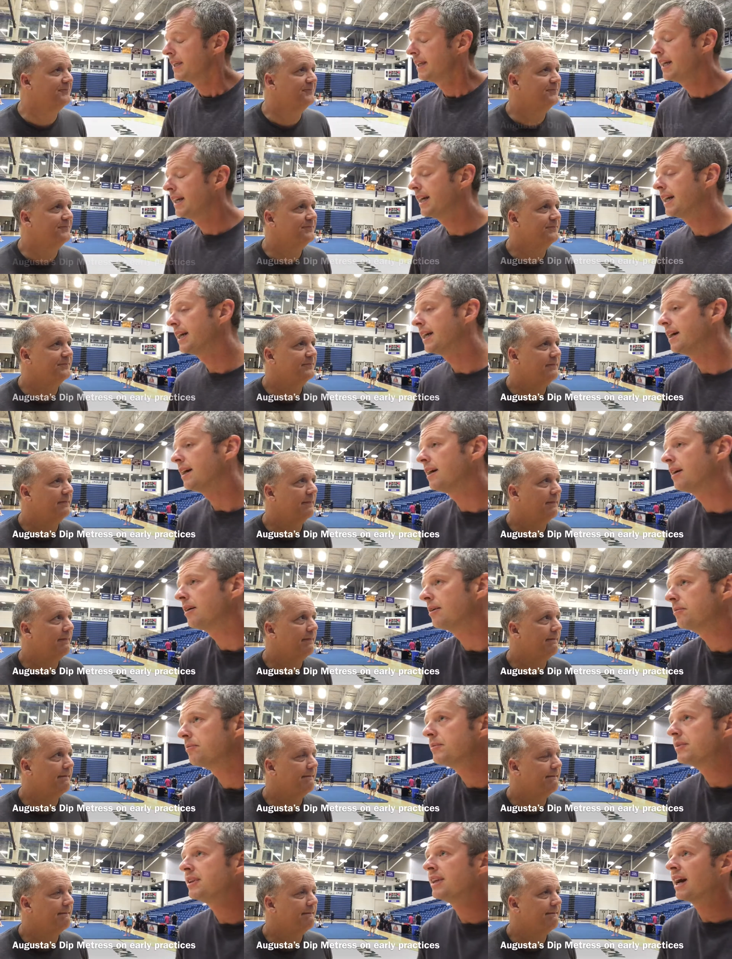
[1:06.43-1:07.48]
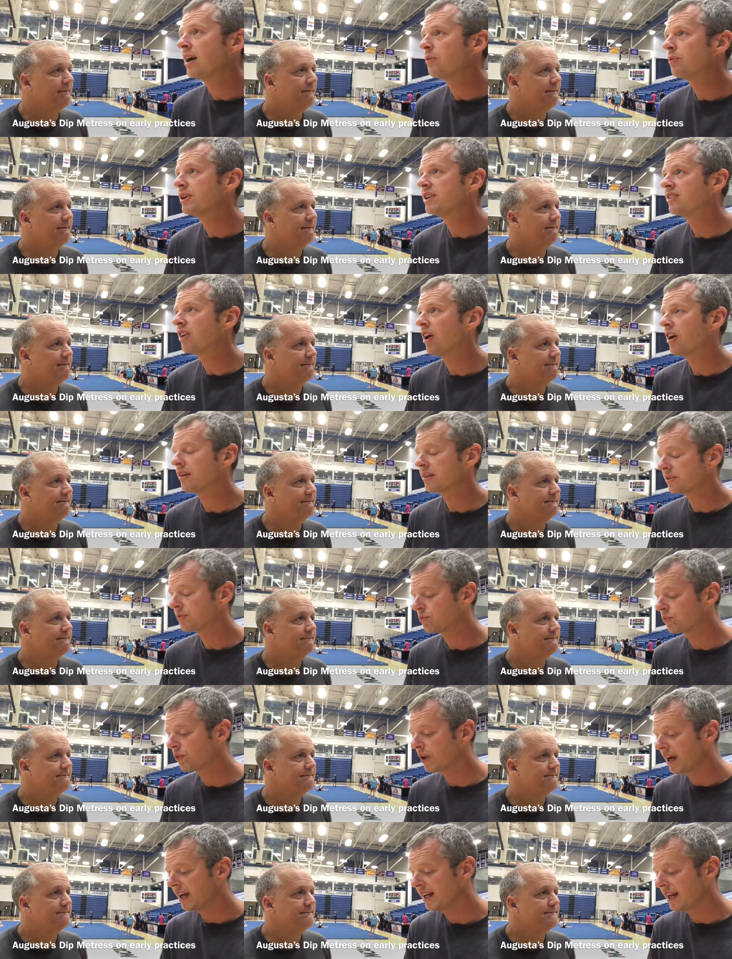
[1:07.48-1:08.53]
Speaker 1: Yeah. Um, now we talked
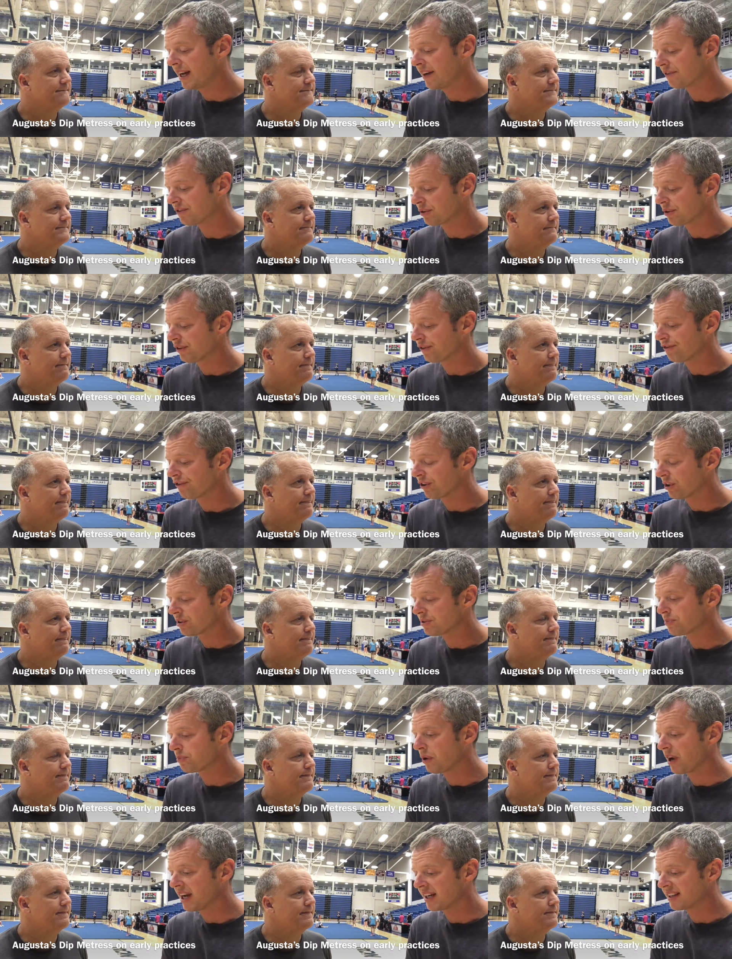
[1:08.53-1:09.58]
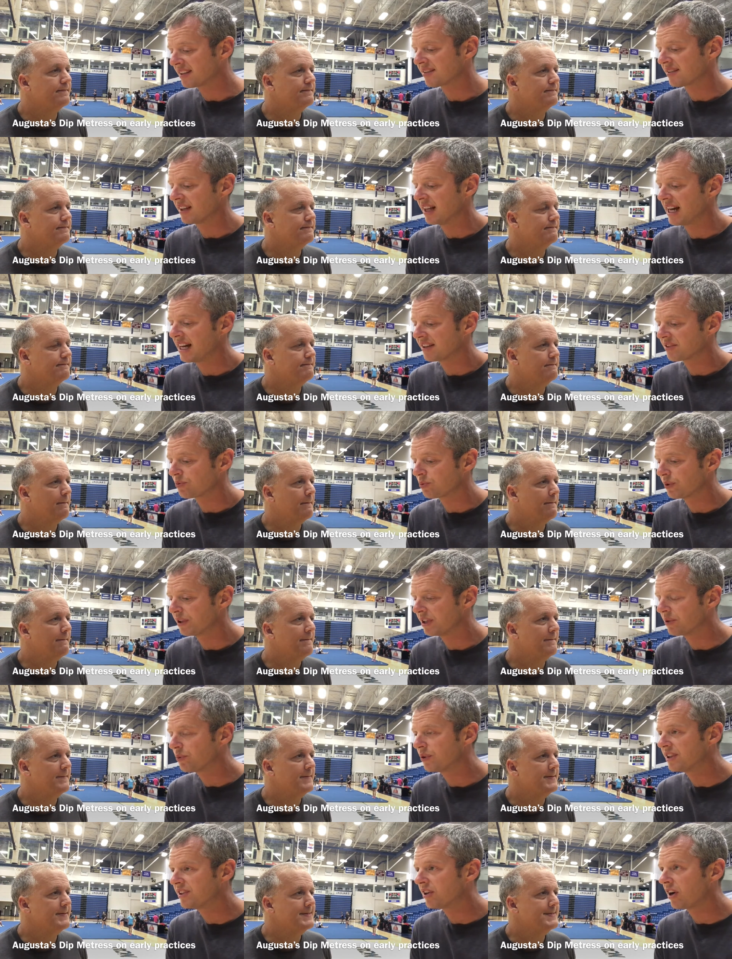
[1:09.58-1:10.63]
right after the first practice last
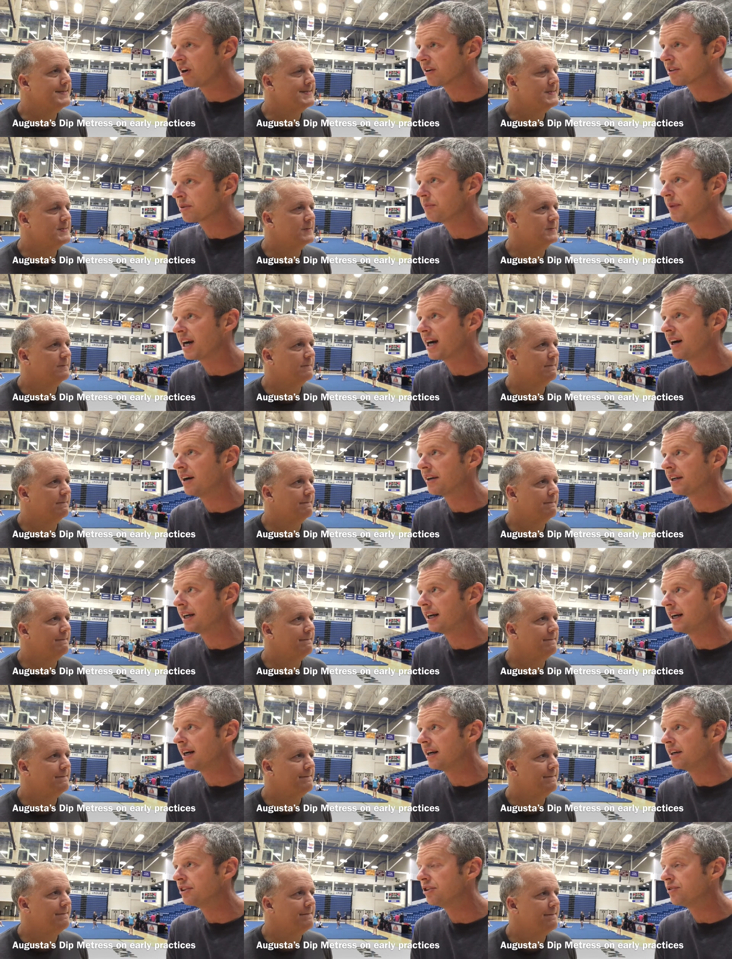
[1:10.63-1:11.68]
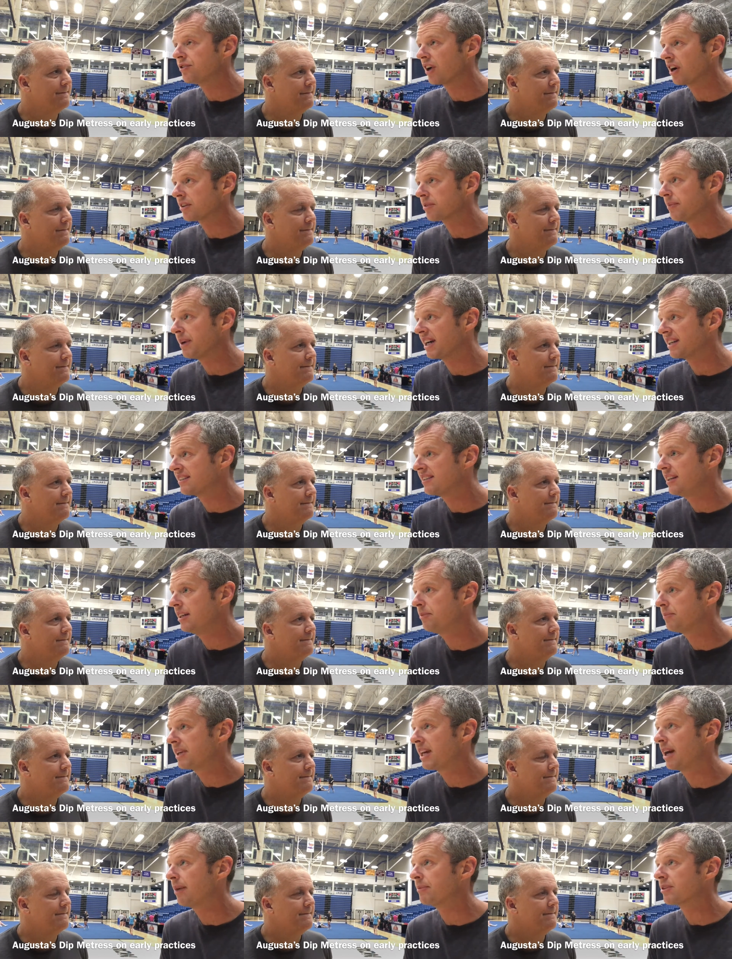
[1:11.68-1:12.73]
week. We talked about uh, you talked about
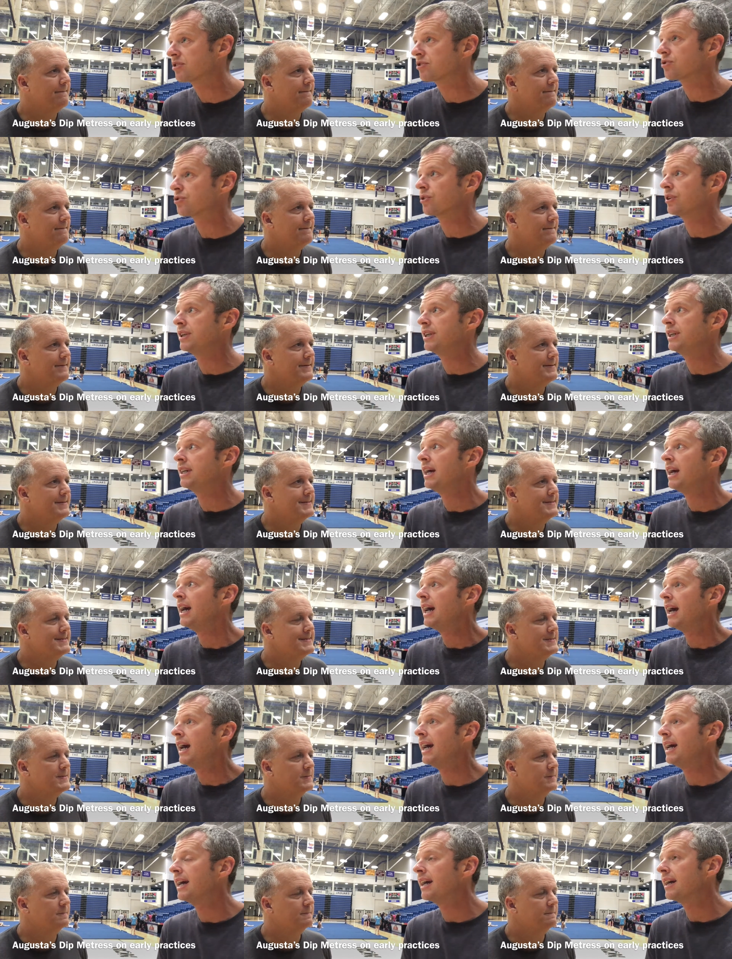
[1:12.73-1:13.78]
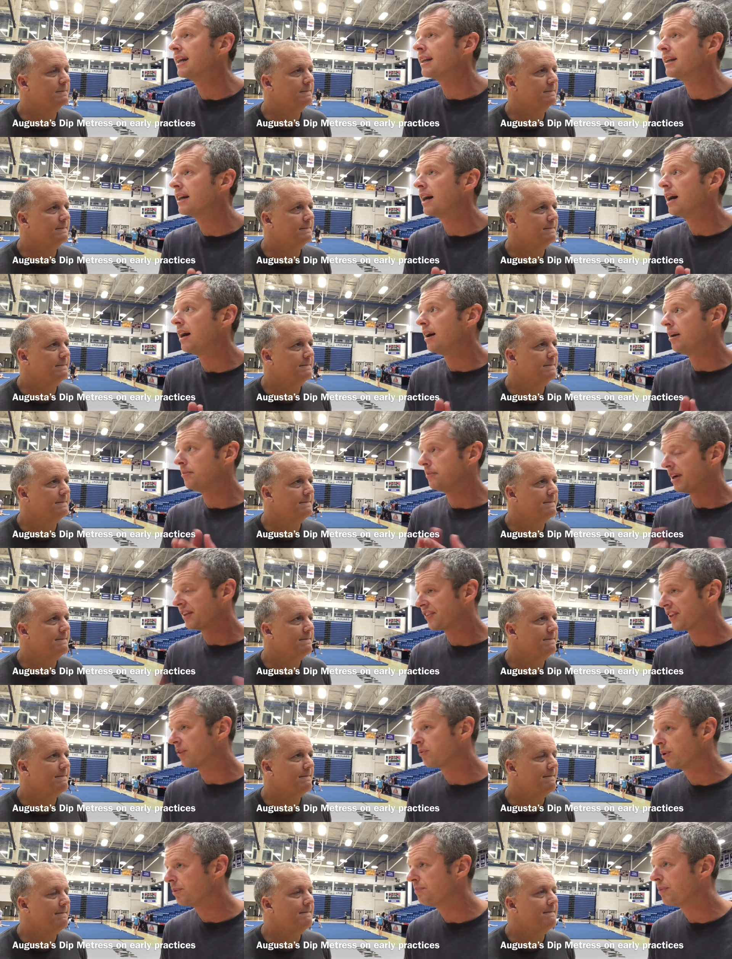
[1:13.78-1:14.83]
team chemistry, and um, I think we